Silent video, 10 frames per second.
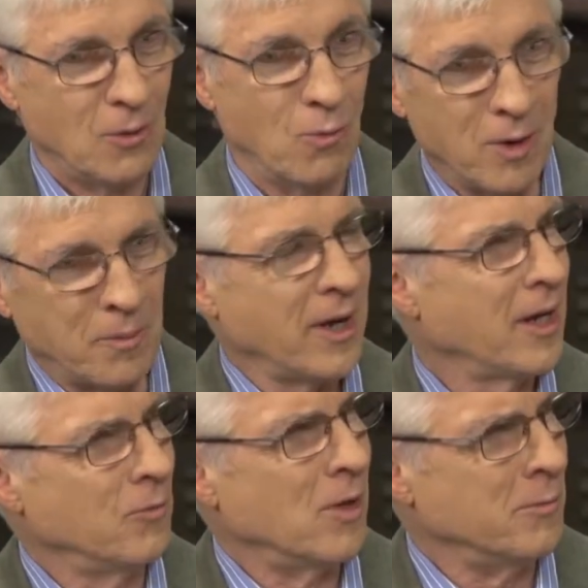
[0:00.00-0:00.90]
one
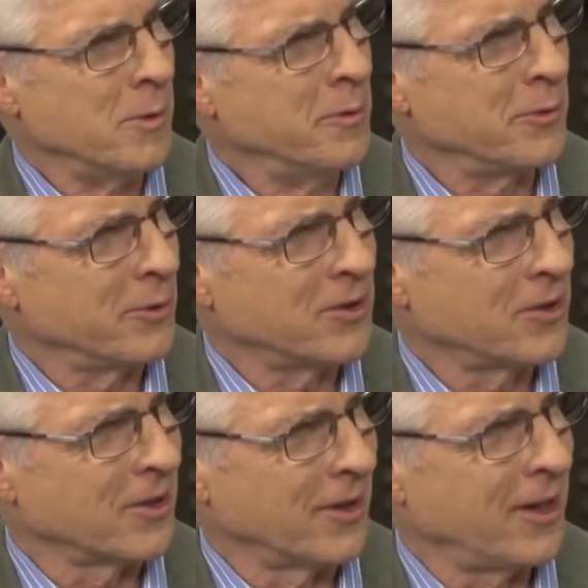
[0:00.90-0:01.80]
man and one woman for the rest
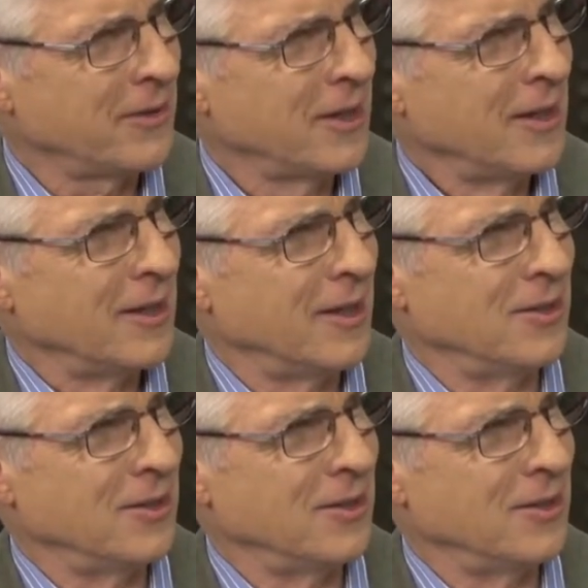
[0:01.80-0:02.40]
of your life.